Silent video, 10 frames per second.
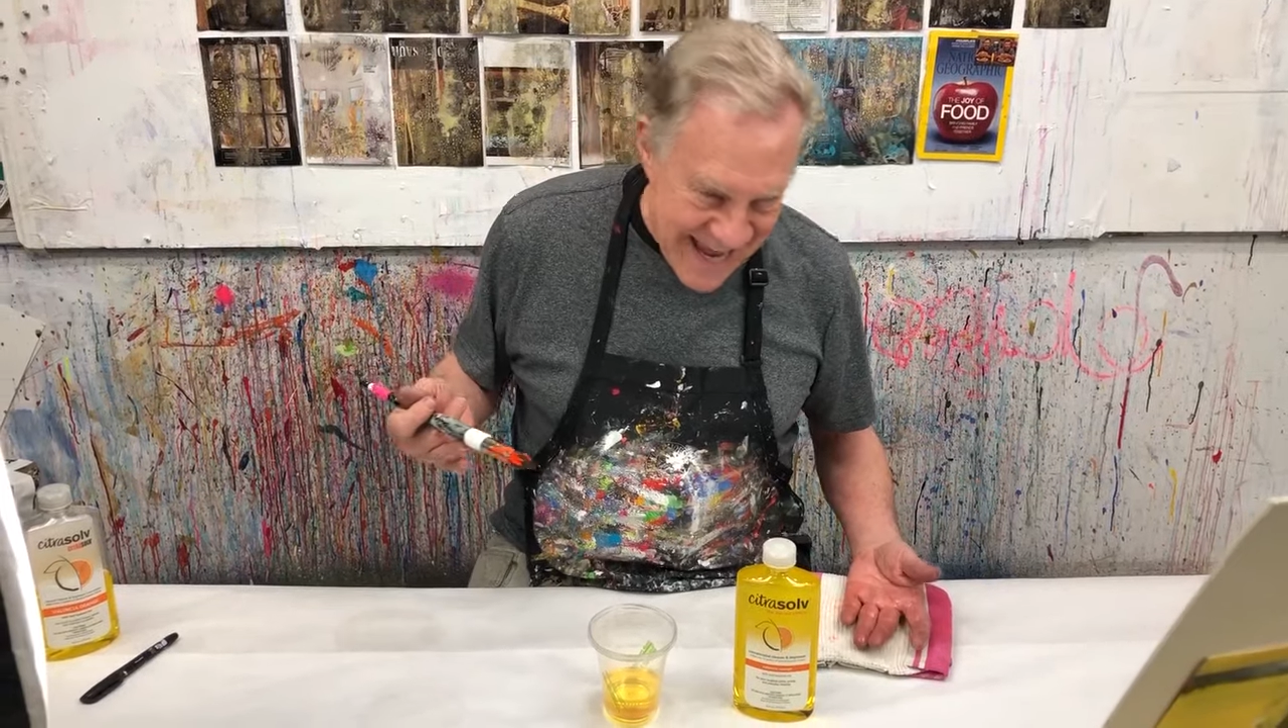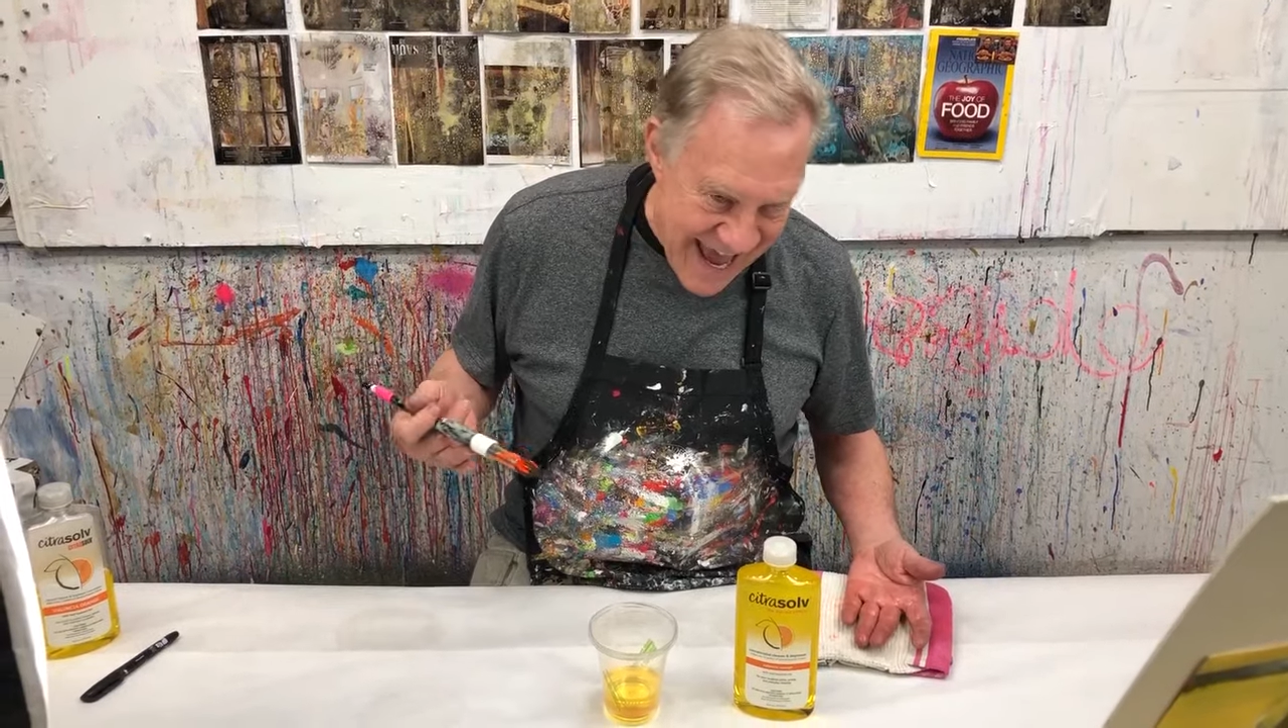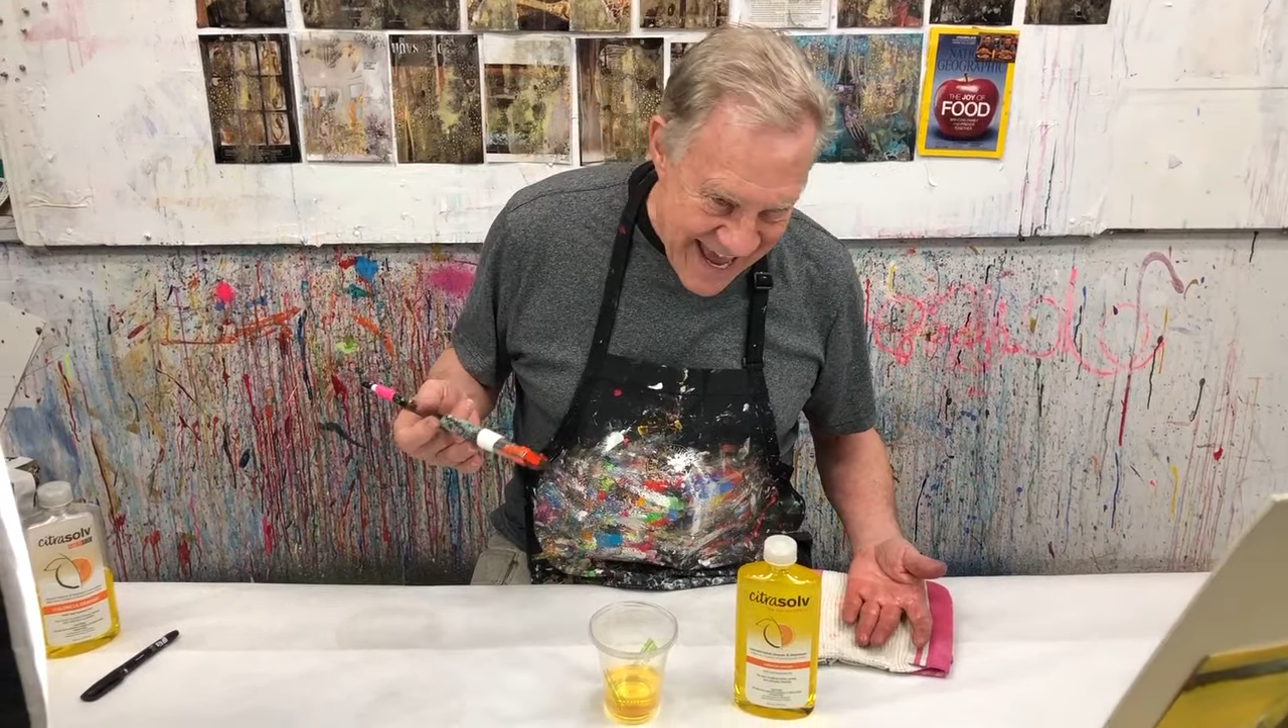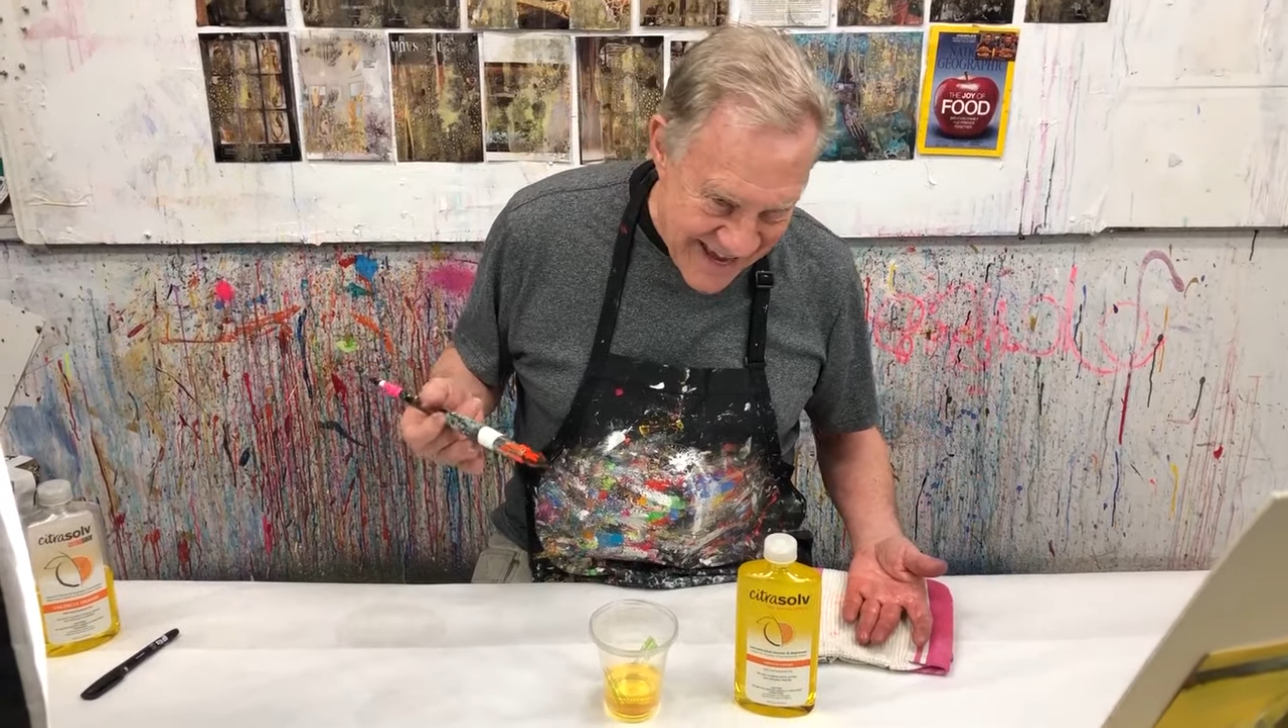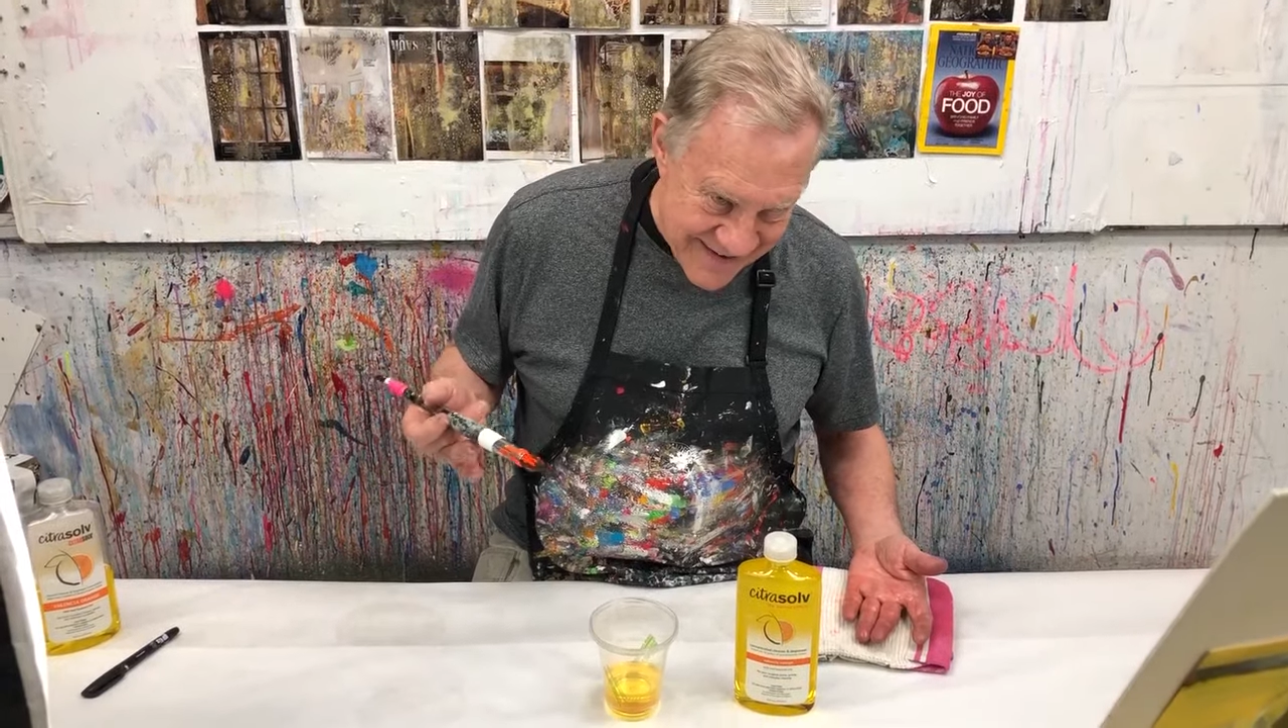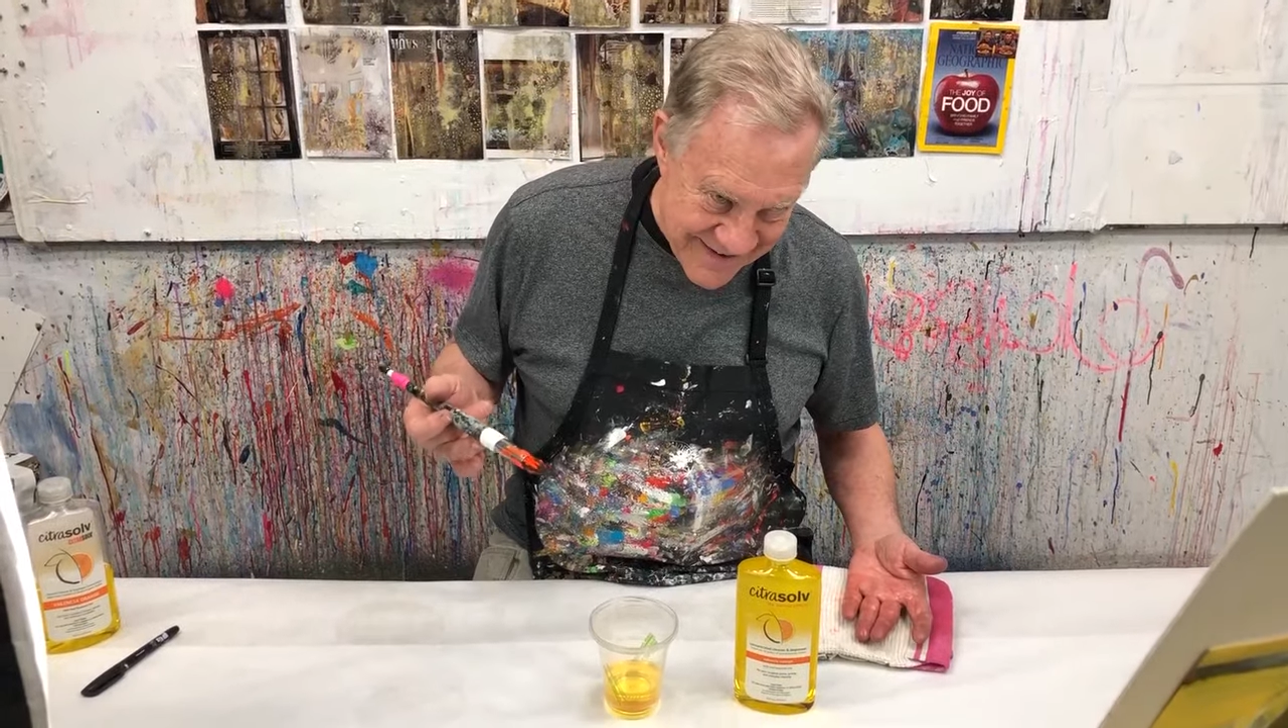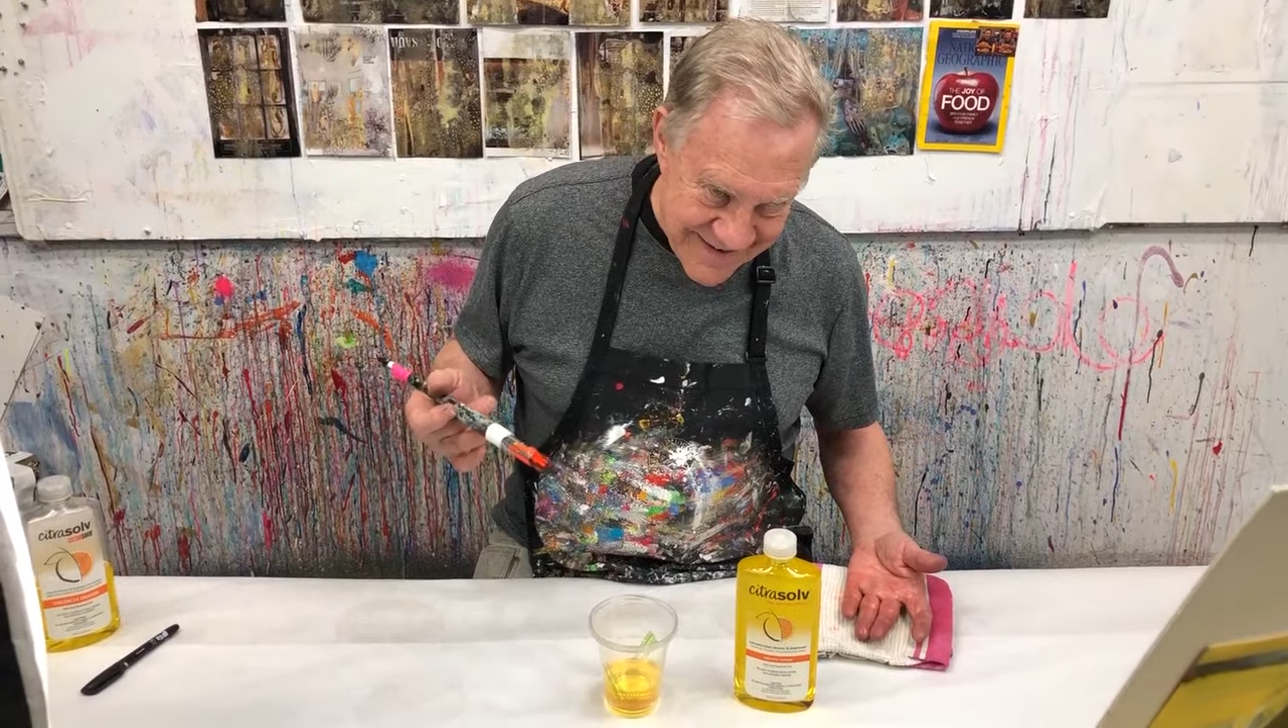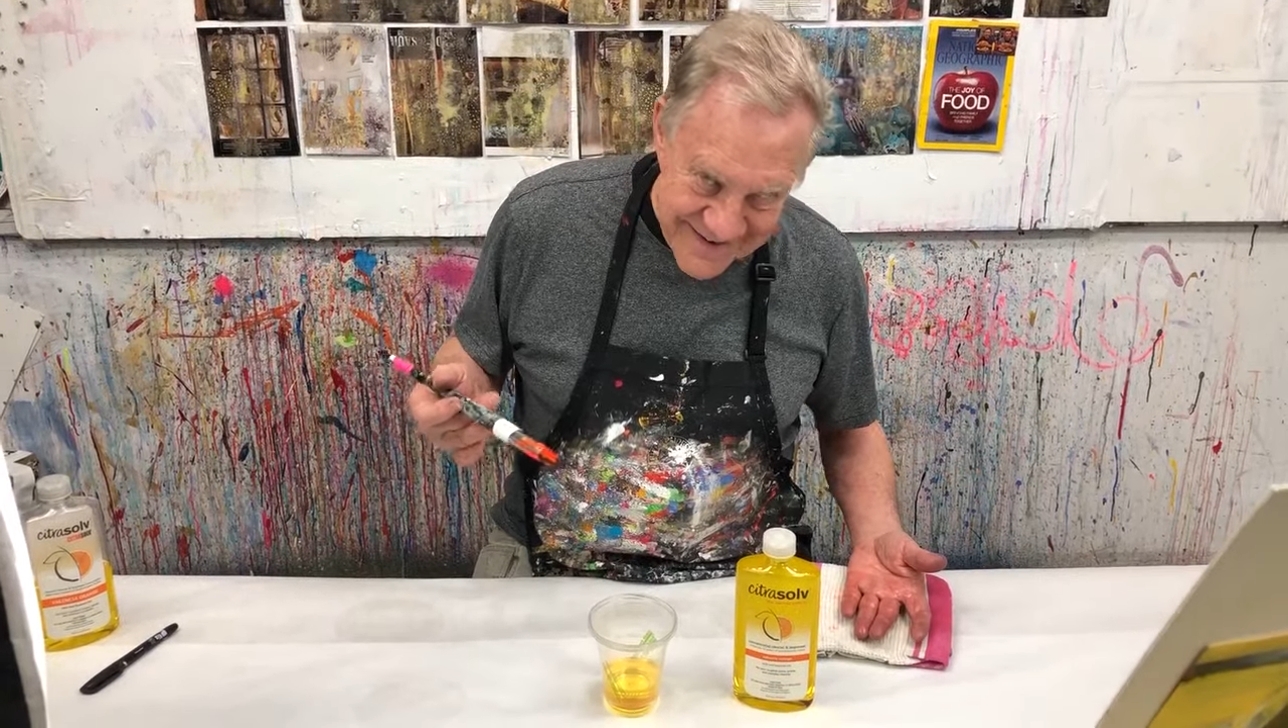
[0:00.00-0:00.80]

day.